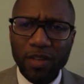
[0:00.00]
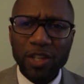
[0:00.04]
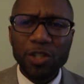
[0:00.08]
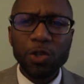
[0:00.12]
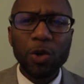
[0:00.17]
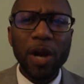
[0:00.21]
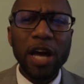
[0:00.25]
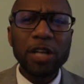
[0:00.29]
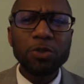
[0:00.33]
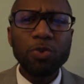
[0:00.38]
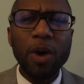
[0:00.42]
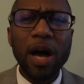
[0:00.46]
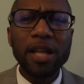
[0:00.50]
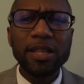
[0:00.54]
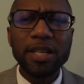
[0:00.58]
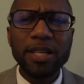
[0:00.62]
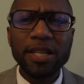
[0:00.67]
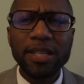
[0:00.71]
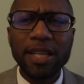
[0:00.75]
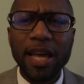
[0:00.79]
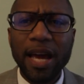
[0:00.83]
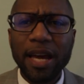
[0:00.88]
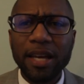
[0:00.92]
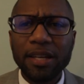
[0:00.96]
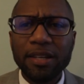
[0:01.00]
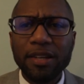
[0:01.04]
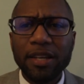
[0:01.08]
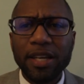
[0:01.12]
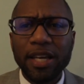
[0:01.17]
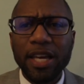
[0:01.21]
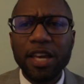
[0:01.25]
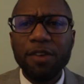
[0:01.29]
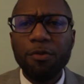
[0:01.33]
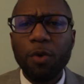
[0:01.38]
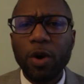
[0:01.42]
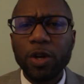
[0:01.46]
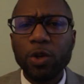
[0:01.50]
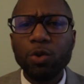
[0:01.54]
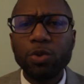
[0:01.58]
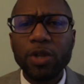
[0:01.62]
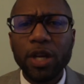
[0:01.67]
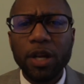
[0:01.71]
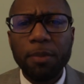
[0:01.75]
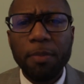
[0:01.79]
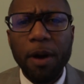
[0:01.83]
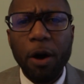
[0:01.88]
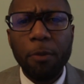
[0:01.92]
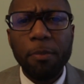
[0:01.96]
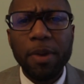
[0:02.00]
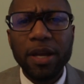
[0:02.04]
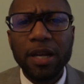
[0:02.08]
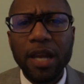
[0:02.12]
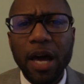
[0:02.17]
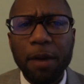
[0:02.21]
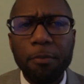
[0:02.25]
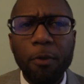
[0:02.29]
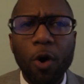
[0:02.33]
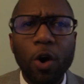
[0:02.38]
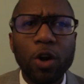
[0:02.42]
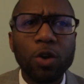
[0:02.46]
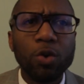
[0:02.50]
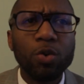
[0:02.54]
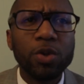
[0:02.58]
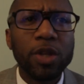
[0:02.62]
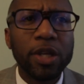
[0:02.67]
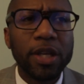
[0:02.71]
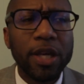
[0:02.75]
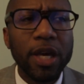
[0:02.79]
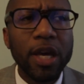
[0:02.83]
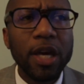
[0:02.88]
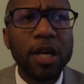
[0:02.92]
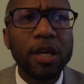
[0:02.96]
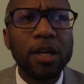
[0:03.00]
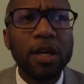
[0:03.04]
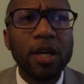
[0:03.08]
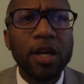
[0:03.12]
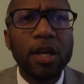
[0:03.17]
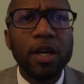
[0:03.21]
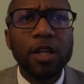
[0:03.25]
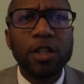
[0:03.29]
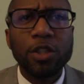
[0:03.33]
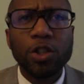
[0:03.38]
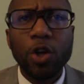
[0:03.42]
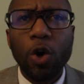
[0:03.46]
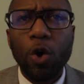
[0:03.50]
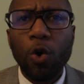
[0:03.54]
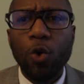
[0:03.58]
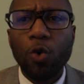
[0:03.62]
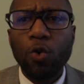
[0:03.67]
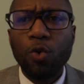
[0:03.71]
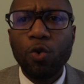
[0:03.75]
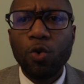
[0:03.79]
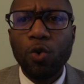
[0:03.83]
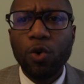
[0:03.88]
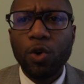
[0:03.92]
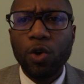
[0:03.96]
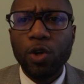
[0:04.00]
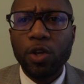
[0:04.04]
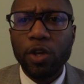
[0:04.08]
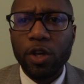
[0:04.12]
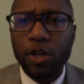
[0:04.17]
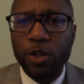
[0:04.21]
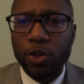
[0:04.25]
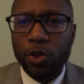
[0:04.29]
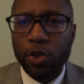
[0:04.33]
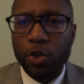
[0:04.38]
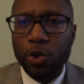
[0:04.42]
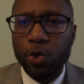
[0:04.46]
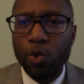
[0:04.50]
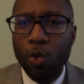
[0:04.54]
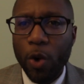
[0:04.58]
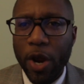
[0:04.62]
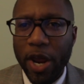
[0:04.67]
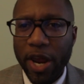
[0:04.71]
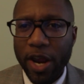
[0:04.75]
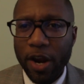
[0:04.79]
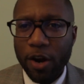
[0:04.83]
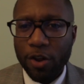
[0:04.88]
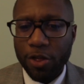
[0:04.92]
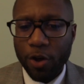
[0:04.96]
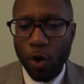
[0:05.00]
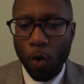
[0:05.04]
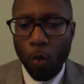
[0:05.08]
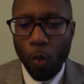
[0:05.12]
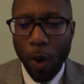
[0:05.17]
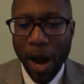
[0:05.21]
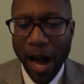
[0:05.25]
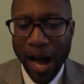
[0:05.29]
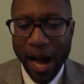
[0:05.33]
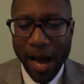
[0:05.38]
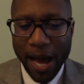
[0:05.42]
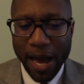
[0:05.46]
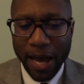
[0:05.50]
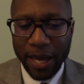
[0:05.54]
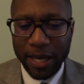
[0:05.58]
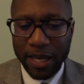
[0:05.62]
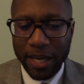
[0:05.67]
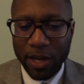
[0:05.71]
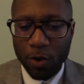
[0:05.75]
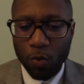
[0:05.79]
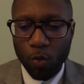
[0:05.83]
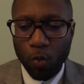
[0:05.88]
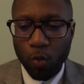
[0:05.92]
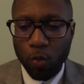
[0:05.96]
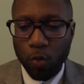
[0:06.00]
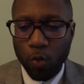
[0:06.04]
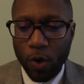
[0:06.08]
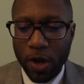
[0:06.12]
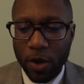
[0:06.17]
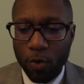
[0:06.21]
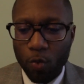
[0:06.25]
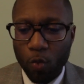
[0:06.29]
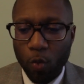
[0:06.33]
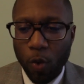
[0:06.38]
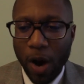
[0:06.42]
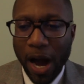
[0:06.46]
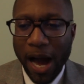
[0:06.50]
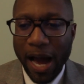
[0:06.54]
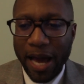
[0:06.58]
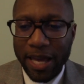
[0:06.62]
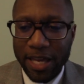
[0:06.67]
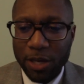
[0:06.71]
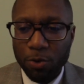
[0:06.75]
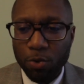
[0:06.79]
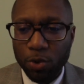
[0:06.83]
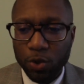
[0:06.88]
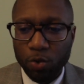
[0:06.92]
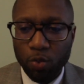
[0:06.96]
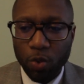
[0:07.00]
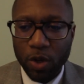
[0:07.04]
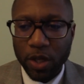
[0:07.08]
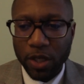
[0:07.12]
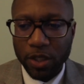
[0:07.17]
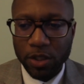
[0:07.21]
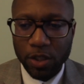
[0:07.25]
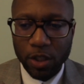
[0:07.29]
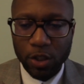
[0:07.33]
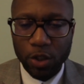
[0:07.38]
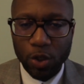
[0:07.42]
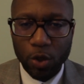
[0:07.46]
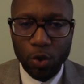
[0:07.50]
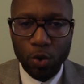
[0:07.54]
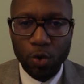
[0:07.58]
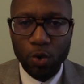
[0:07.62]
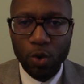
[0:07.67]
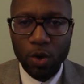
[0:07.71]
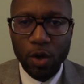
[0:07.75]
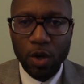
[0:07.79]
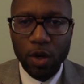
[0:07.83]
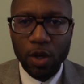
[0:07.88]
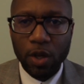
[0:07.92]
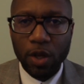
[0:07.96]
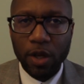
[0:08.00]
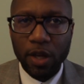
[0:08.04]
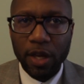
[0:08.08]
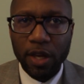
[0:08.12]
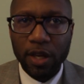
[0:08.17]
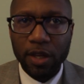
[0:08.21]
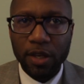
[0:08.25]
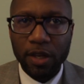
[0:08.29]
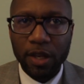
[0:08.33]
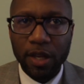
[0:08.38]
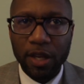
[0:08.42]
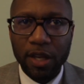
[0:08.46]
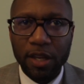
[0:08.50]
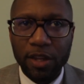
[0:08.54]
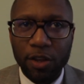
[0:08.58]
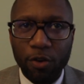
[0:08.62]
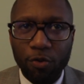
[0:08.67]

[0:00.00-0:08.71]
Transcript: So that's why I think that even when you think about men like Martin Luther King, so you hear the why and and why he was willing to do eh, eh,